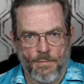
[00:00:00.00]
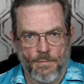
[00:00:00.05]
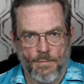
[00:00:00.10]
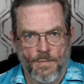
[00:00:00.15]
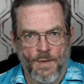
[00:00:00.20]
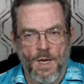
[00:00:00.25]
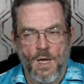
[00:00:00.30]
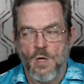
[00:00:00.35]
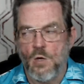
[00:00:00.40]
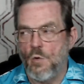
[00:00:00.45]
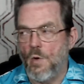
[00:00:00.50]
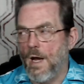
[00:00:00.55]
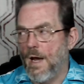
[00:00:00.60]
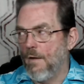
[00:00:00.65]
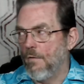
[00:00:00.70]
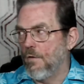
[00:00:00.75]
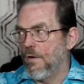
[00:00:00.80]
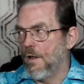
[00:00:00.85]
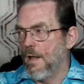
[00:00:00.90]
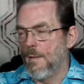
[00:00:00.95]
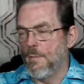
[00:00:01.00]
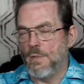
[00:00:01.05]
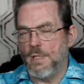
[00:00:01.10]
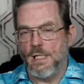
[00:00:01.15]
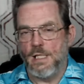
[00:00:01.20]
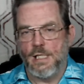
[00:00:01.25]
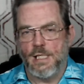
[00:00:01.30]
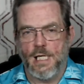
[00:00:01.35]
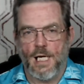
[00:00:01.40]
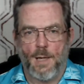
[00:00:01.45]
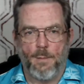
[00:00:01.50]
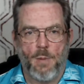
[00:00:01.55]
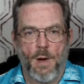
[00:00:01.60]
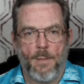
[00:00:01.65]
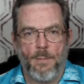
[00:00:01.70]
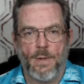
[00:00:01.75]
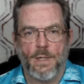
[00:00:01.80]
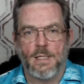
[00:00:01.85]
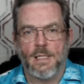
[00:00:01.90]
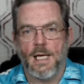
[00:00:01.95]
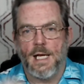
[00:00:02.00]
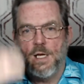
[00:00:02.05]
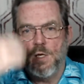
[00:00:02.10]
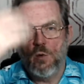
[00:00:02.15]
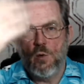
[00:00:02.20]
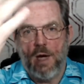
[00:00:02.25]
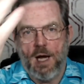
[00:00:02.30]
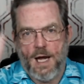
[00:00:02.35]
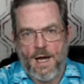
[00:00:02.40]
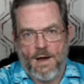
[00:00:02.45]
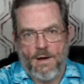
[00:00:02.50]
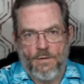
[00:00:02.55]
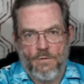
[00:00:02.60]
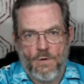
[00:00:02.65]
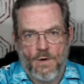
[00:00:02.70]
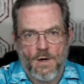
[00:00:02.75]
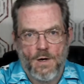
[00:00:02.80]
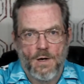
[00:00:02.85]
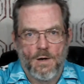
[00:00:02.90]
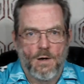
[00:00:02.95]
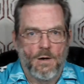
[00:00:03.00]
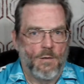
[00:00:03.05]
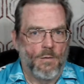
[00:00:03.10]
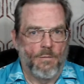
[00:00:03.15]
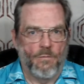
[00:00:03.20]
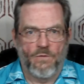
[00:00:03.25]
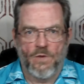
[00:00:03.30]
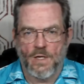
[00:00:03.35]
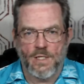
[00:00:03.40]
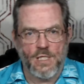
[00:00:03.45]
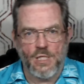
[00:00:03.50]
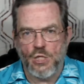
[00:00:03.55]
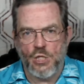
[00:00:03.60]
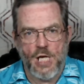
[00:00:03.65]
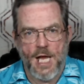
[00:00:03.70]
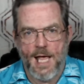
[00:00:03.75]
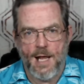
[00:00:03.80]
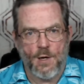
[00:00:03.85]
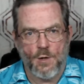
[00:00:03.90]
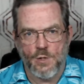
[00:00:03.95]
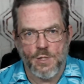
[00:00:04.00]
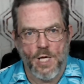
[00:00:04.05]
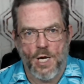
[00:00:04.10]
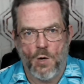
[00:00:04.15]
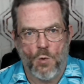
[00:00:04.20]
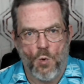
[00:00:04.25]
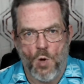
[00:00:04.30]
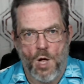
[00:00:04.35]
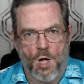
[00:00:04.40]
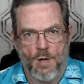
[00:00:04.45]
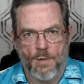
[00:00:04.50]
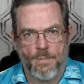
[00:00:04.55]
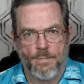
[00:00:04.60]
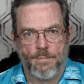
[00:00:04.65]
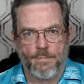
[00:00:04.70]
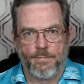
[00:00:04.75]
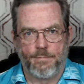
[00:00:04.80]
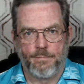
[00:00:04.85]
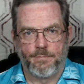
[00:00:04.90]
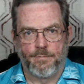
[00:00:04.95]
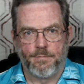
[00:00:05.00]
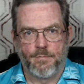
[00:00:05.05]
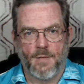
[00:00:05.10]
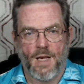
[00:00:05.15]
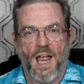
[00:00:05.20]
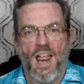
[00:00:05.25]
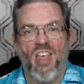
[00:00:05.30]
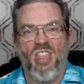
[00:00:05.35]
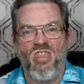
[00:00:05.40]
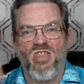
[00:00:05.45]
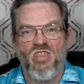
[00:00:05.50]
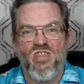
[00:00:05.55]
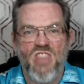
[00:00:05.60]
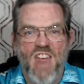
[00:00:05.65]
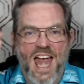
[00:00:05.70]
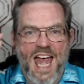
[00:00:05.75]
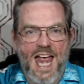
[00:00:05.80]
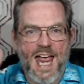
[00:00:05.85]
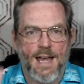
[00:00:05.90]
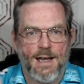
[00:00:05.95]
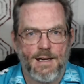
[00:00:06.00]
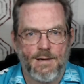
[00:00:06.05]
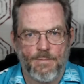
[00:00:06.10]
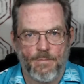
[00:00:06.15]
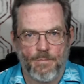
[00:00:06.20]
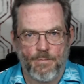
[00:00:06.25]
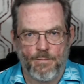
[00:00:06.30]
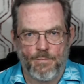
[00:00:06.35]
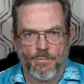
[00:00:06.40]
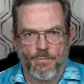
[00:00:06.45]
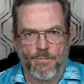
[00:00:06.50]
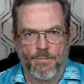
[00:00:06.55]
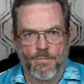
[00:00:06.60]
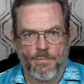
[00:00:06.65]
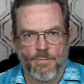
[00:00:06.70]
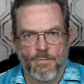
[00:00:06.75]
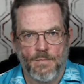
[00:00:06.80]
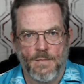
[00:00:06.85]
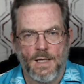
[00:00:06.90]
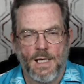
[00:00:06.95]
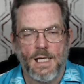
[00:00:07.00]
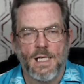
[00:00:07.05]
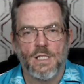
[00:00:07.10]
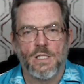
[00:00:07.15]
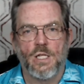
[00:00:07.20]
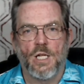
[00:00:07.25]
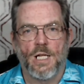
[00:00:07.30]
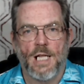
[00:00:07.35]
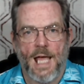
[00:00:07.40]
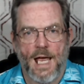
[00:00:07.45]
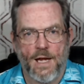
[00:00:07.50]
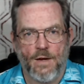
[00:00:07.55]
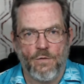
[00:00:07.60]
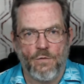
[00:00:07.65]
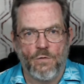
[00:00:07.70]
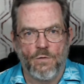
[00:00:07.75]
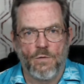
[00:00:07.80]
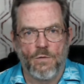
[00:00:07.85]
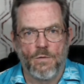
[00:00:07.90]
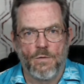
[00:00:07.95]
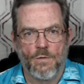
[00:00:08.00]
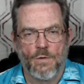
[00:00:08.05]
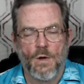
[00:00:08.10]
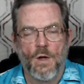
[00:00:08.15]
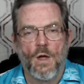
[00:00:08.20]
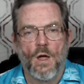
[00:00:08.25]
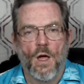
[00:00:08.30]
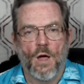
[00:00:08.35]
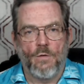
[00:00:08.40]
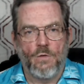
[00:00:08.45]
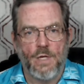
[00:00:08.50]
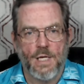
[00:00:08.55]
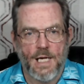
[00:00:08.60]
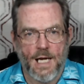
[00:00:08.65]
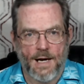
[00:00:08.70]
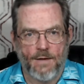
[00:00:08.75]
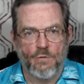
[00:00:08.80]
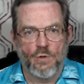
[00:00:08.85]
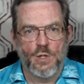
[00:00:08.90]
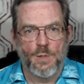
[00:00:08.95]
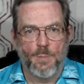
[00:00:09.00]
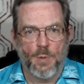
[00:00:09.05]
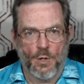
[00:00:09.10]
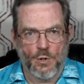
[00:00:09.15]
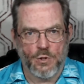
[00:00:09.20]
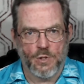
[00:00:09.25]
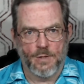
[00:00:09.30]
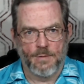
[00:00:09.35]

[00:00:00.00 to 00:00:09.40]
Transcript: You have clumsy stick puppets and you have fuzzy shadows on a wall. And that is the life of the average person.